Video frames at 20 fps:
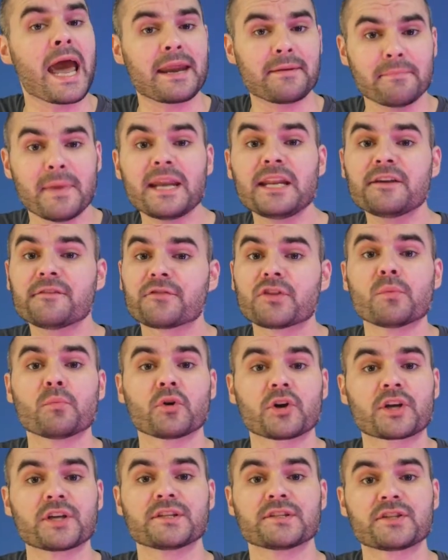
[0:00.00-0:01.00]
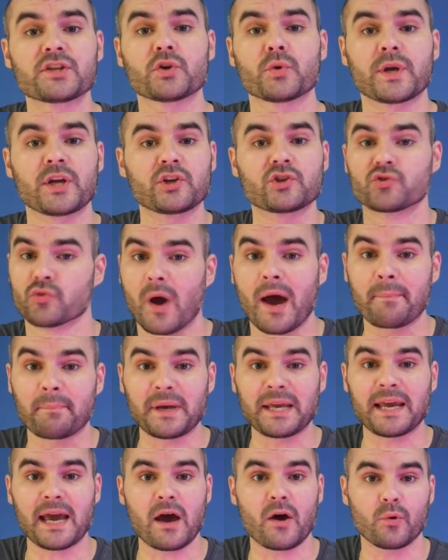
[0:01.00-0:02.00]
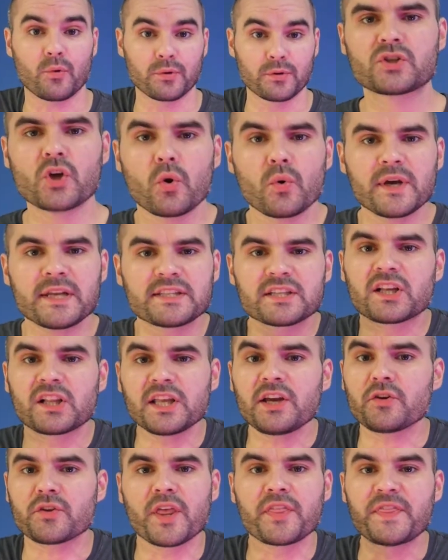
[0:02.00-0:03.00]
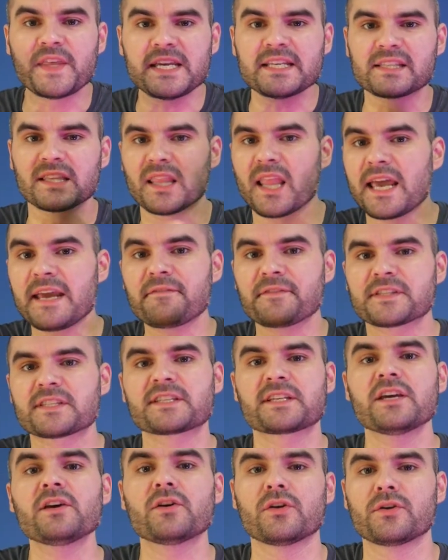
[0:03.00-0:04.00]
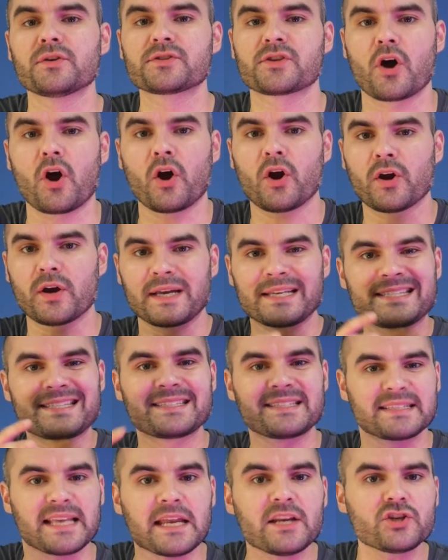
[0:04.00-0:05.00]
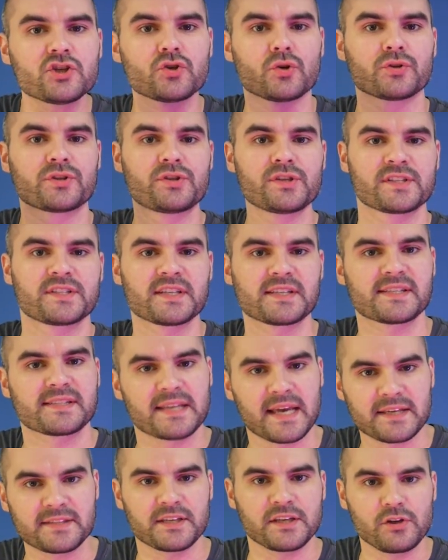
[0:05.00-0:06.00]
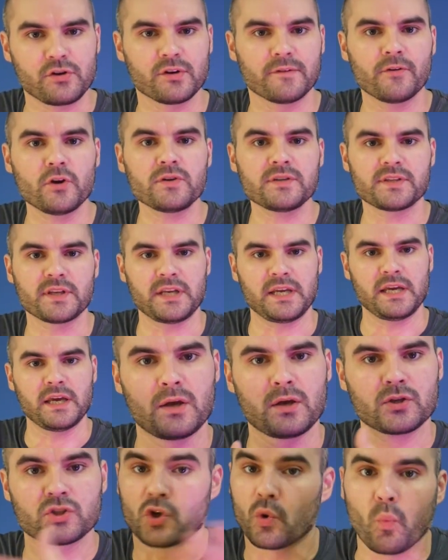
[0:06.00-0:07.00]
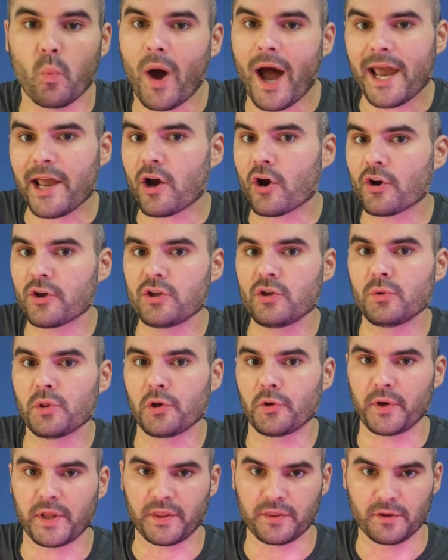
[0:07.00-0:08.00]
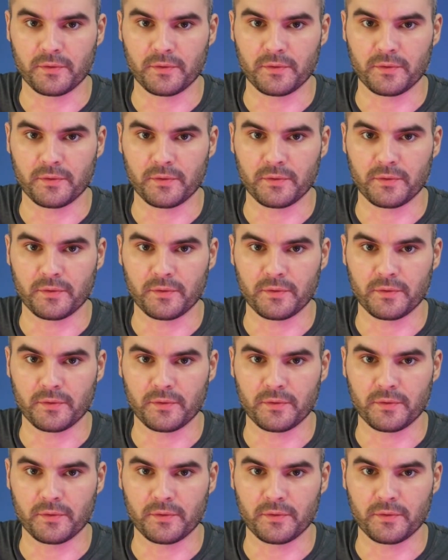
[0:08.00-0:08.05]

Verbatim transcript: and many of them were considering dropping out. So it's clear that these life skills are essential to success in university. So why aren't you learning